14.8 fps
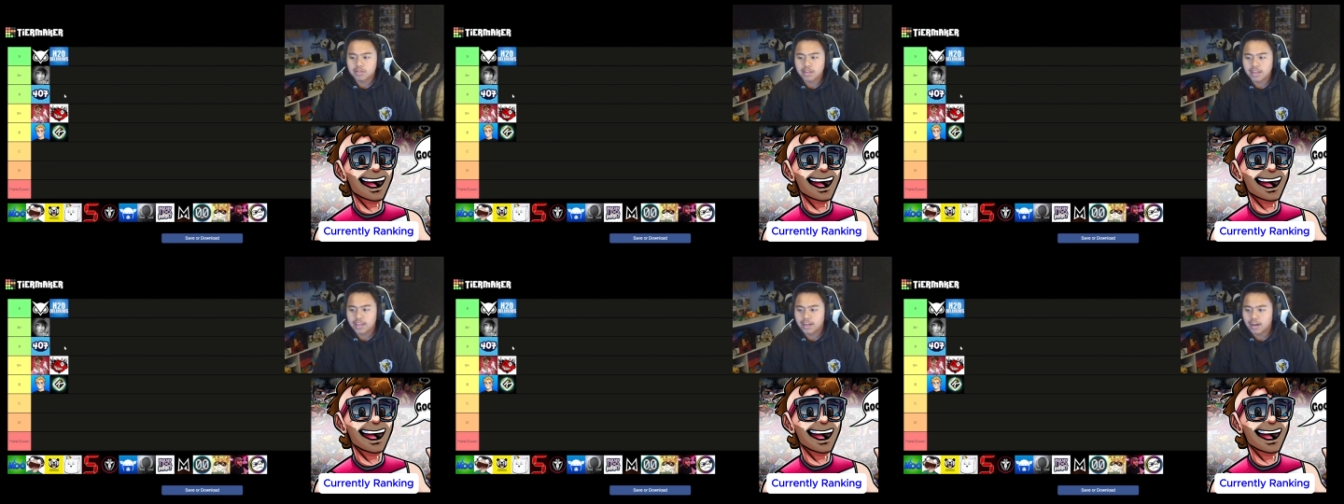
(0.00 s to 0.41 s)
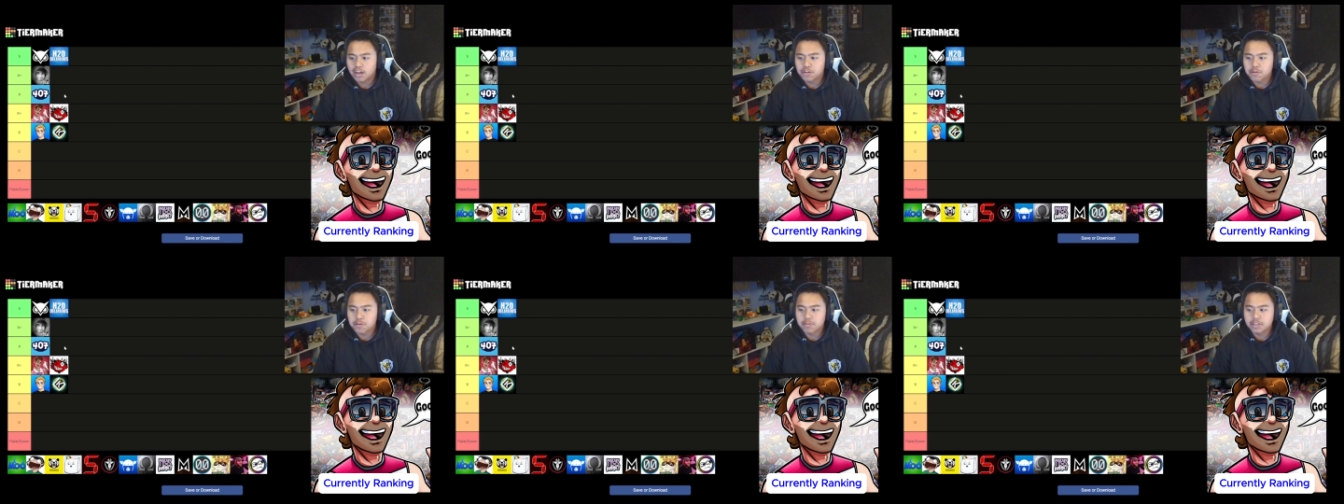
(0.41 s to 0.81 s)
and
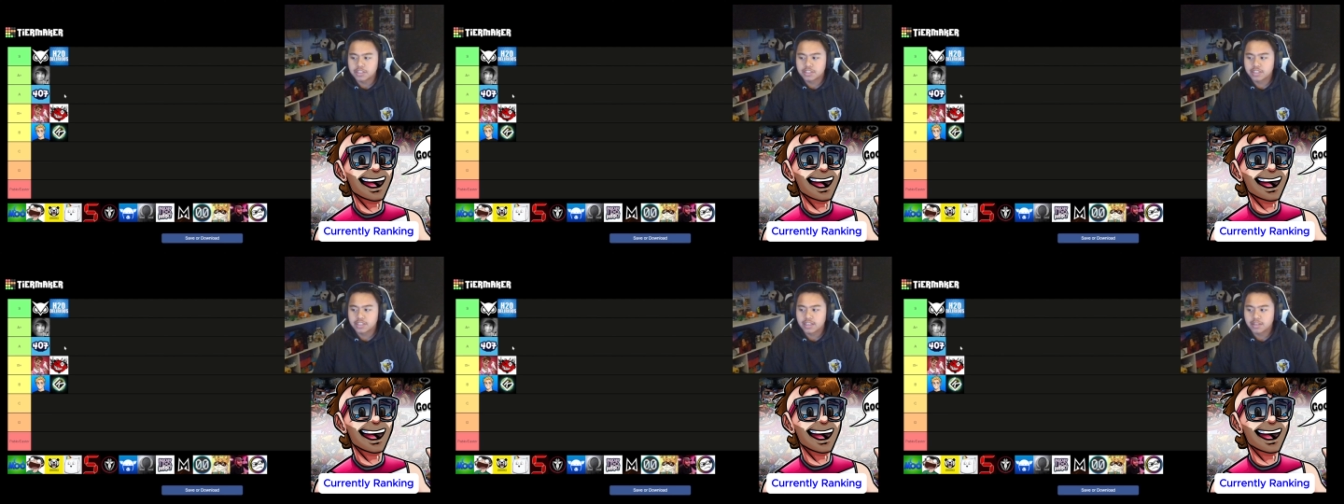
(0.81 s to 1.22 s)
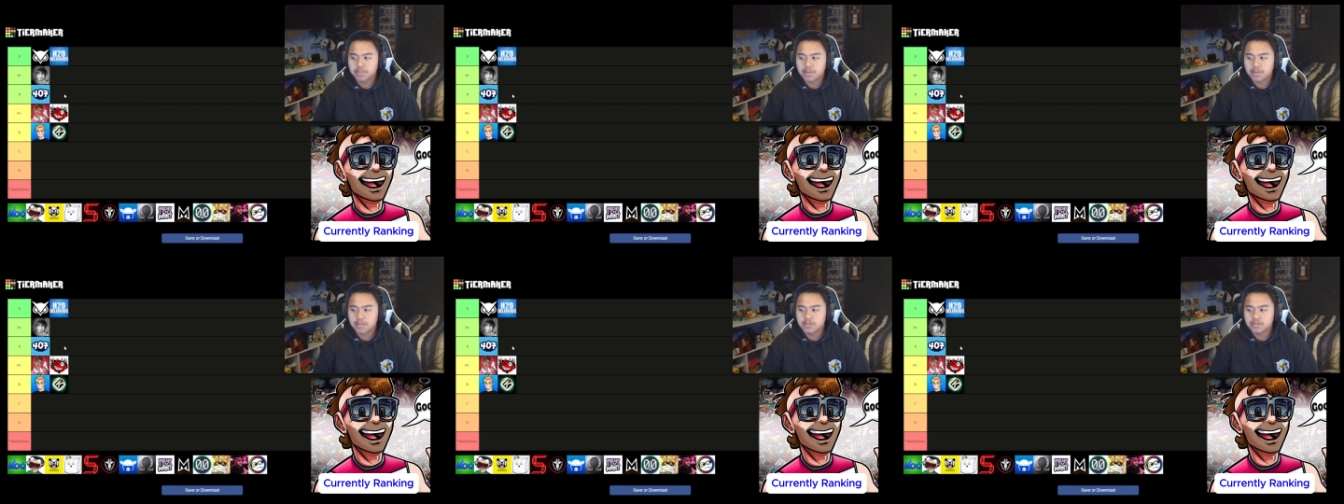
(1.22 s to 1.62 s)
underappreciated
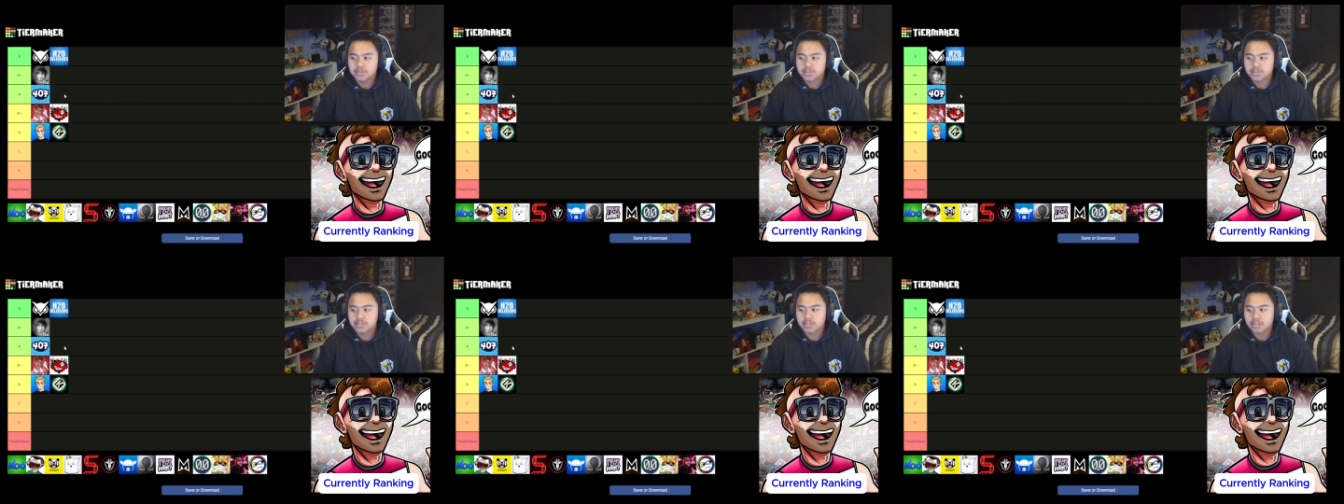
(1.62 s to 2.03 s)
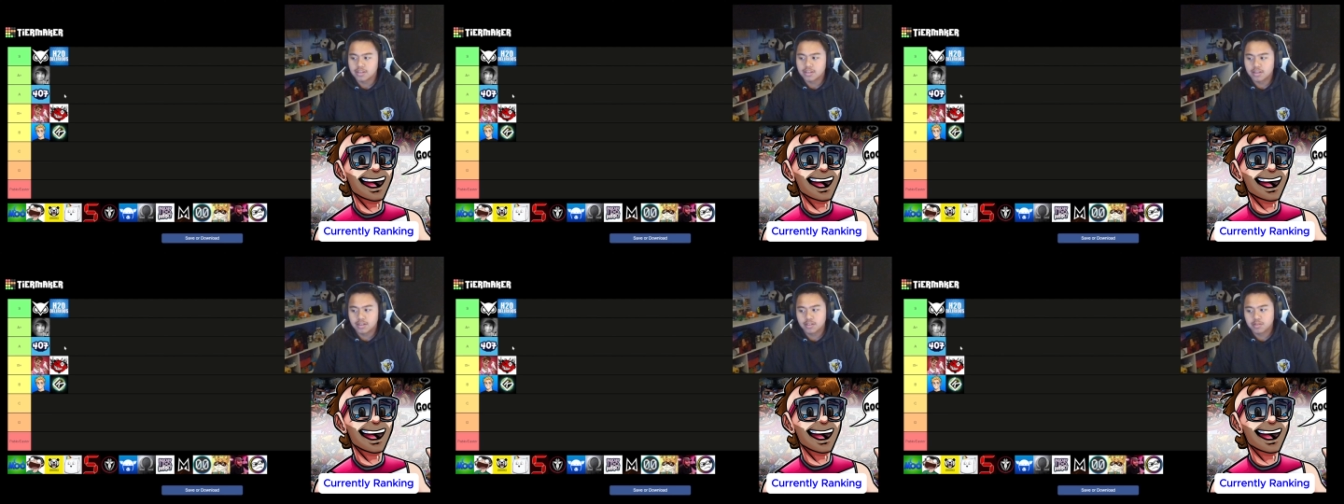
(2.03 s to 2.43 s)
members.
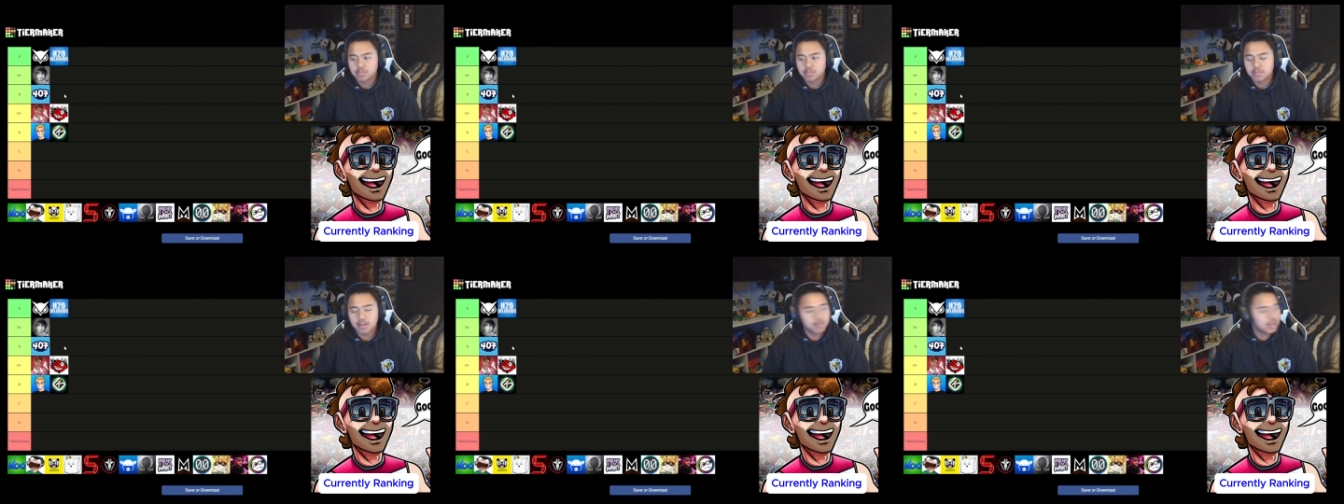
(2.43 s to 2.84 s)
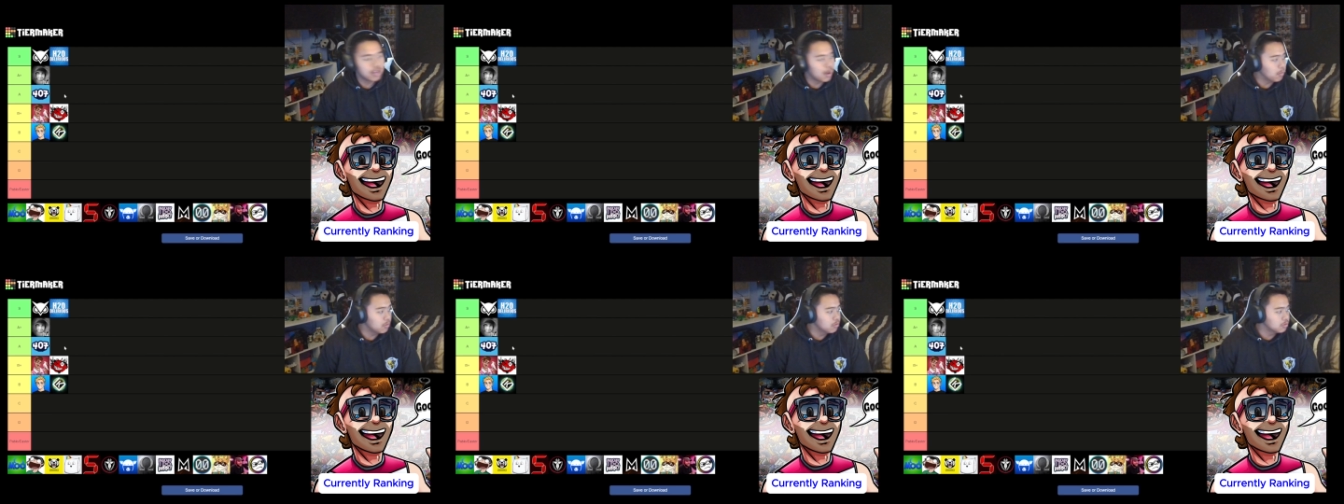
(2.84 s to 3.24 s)
Um, we
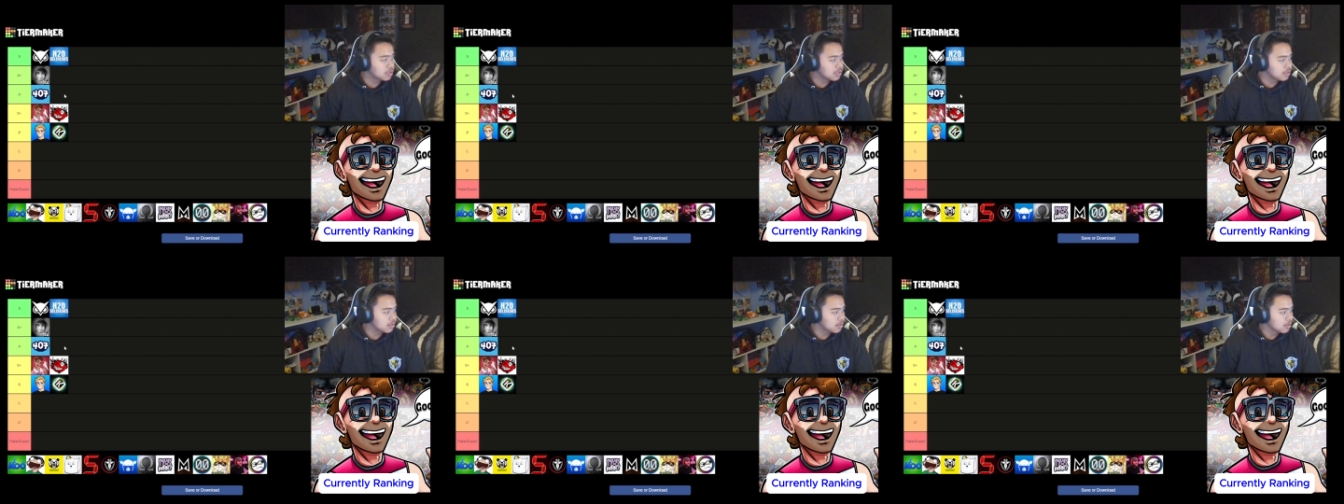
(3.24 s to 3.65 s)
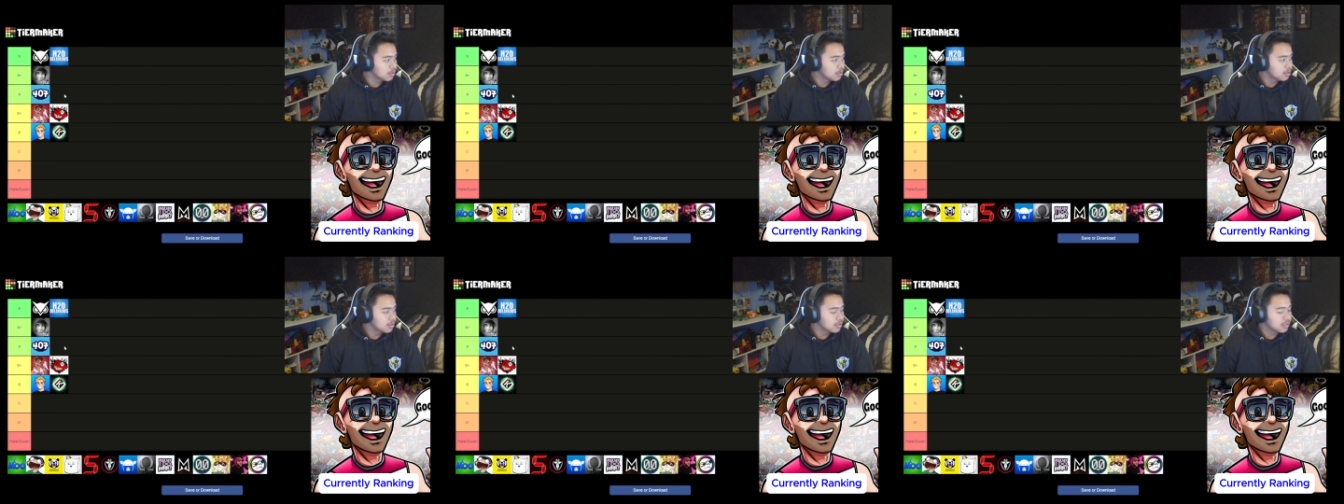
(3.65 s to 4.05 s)
got Moo
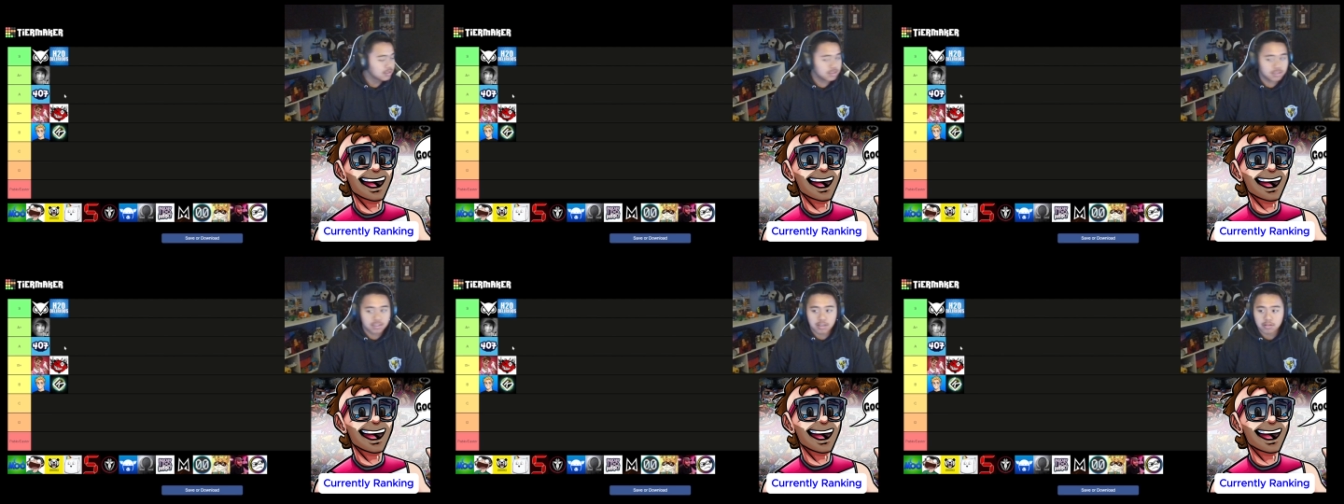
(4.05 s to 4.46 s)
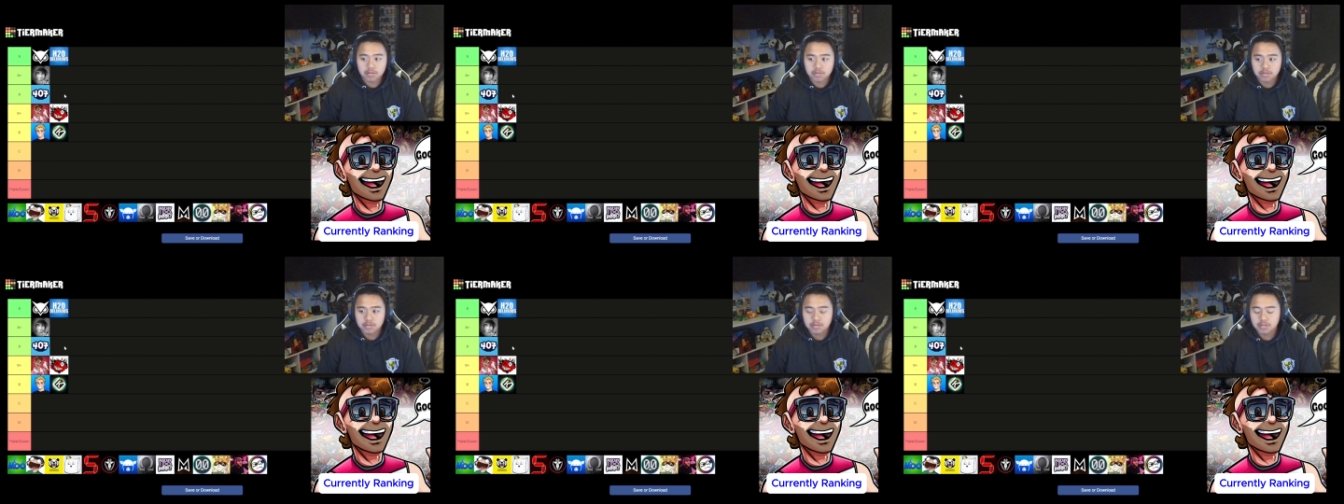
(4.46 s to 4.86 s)

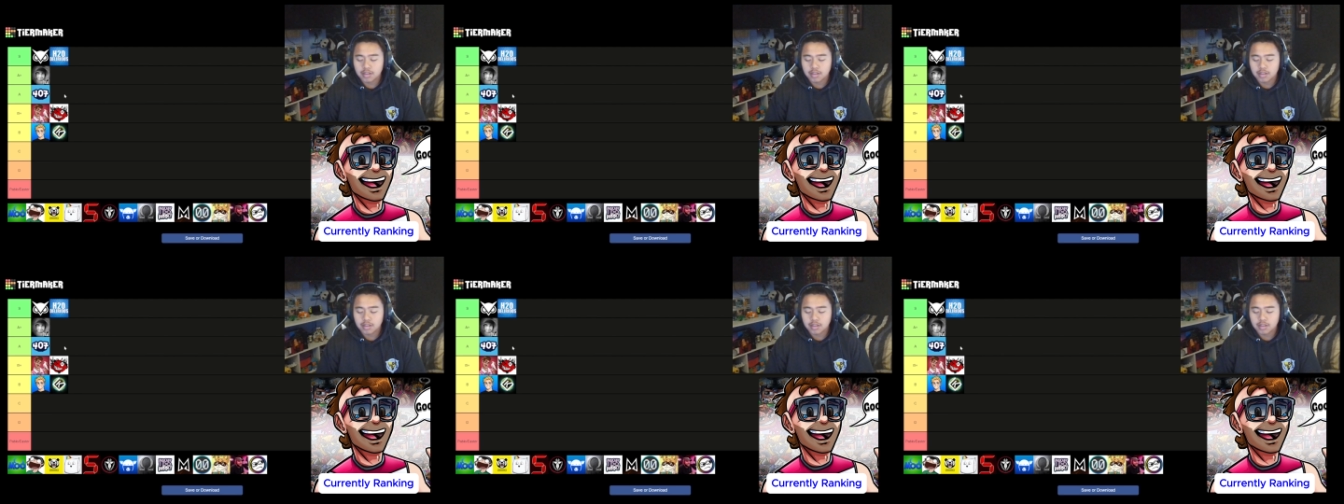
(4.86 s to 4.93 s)
Snuckel.